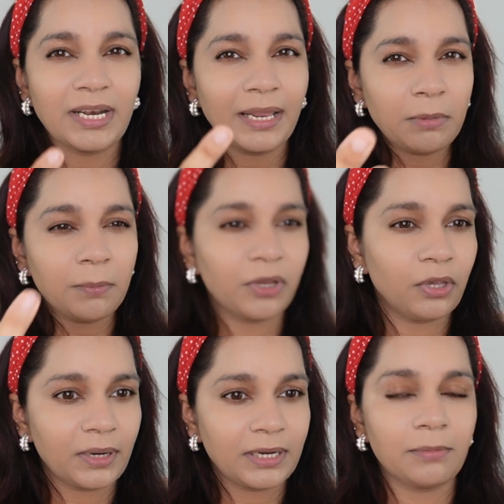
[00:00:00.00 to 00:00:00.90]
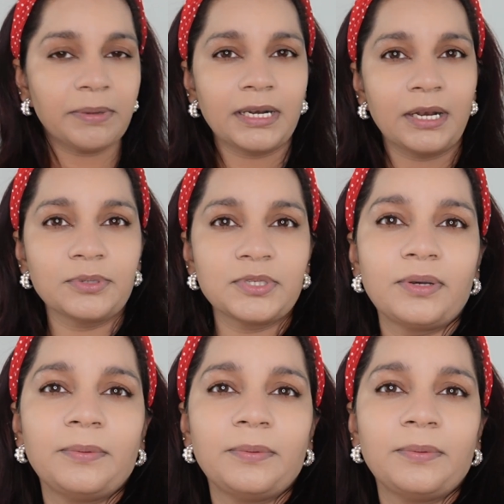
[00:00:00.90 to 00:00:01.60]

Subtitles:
Let me bring you a little bit closer.